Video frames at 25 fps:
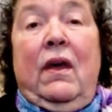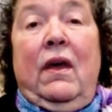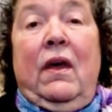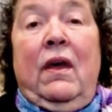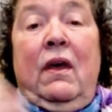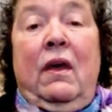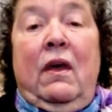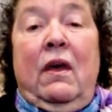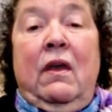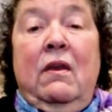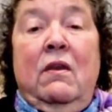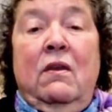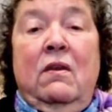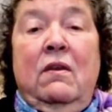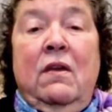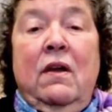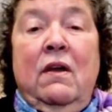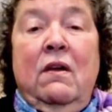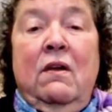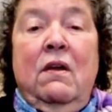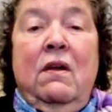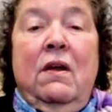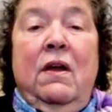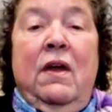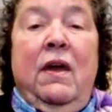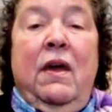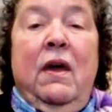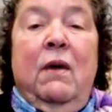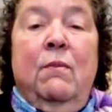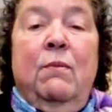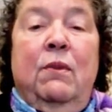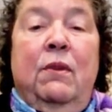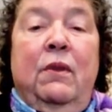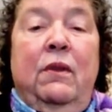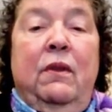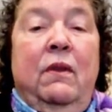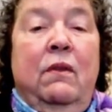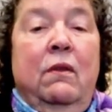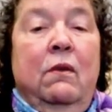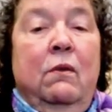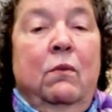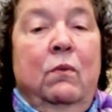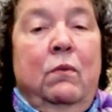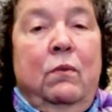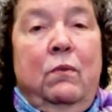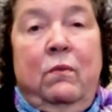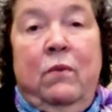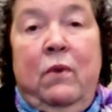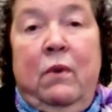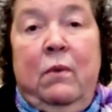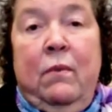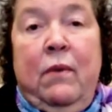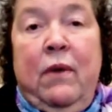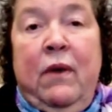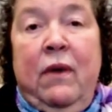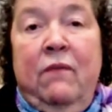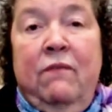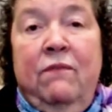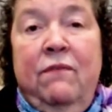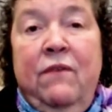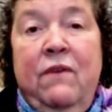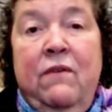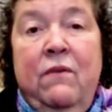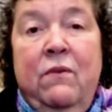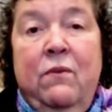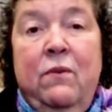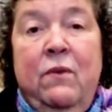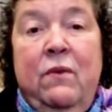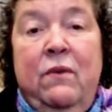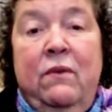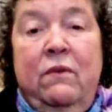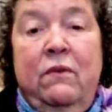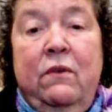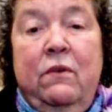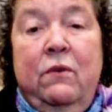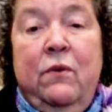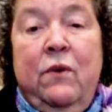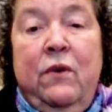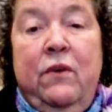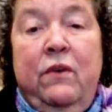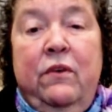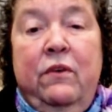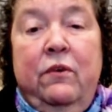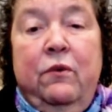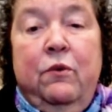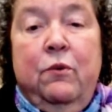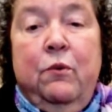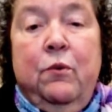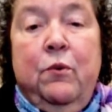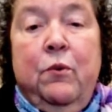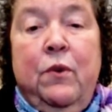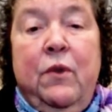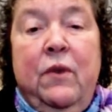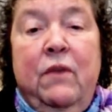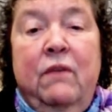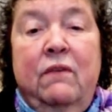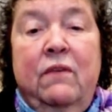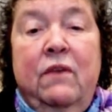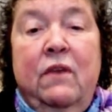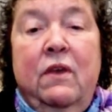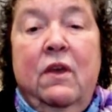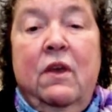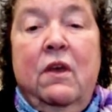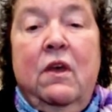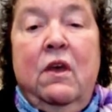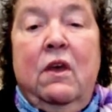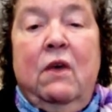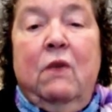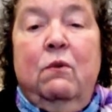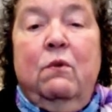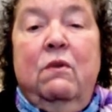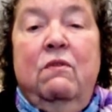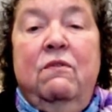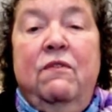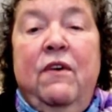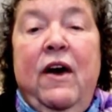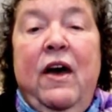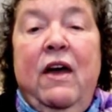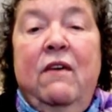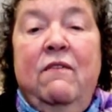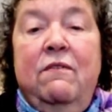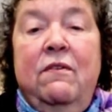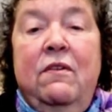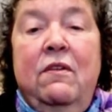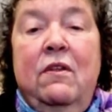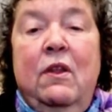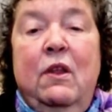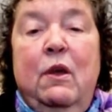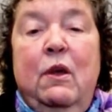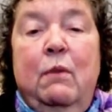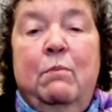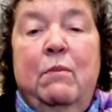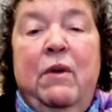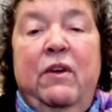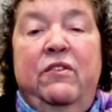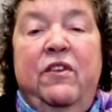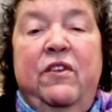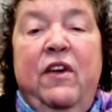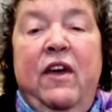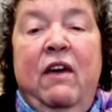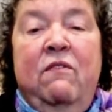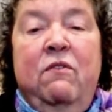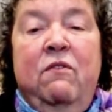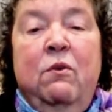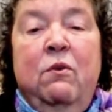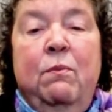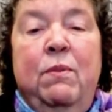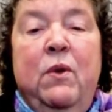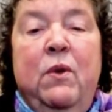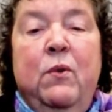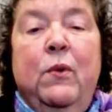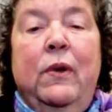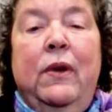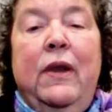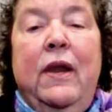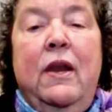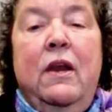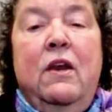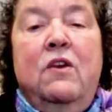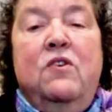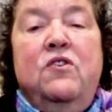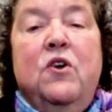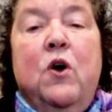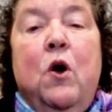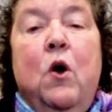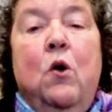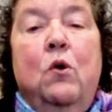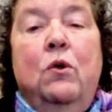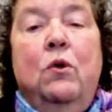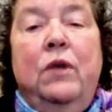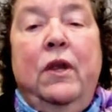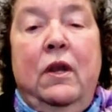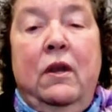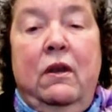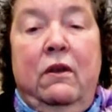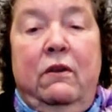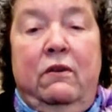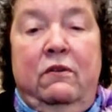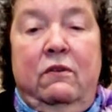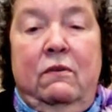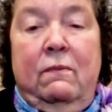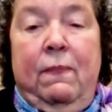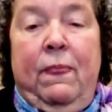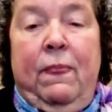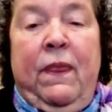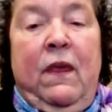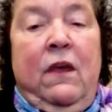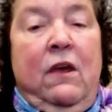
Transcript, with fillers: And Duncan Campbell, another one of my favorite ones to, to quote, he said, Revival must ever be related to holiness.